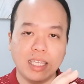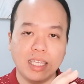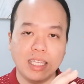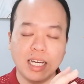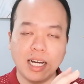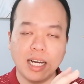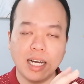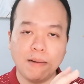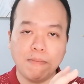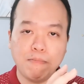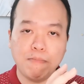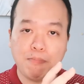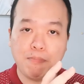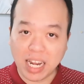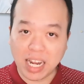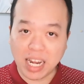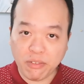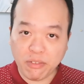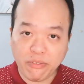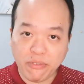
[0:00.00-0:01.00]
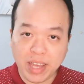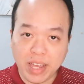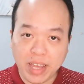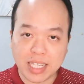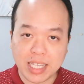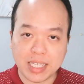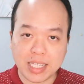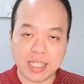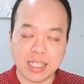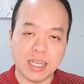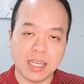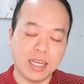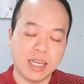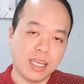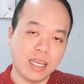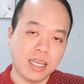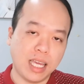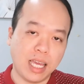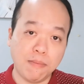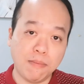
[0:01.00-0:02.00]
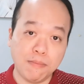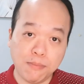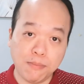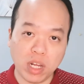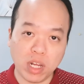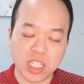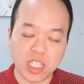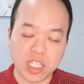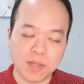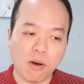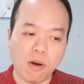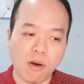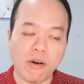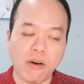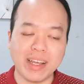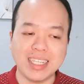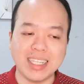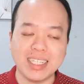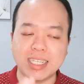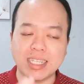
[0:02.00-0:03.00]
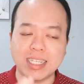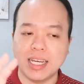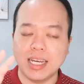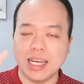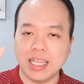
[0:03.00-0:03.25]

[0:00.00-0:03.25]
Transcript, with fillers: the benefits in bullet points,